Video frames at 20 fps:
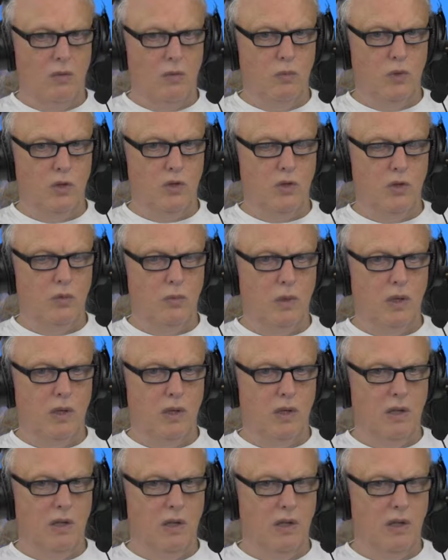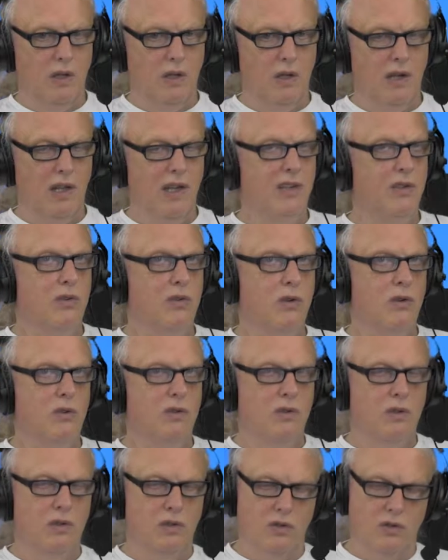which you will hear later
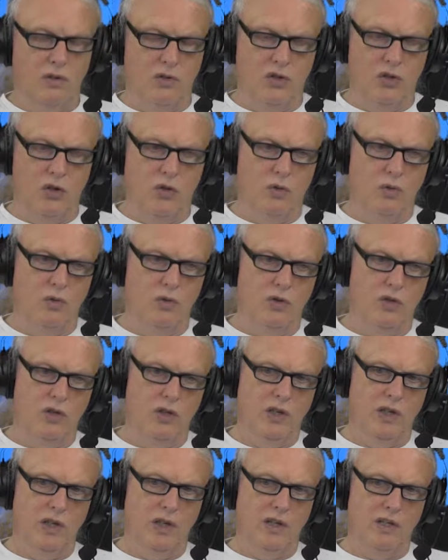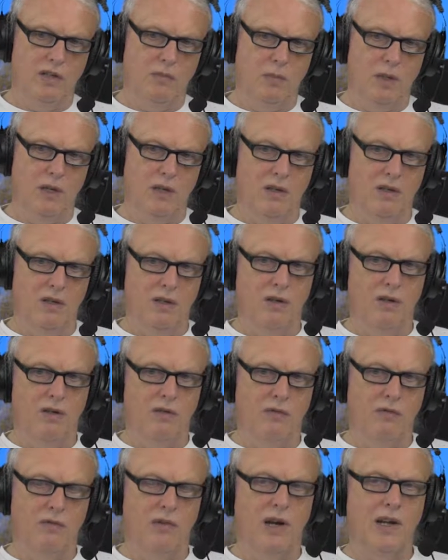on in the show, she has
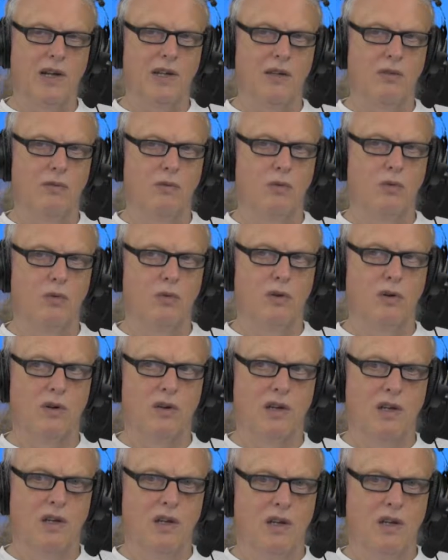been fighting for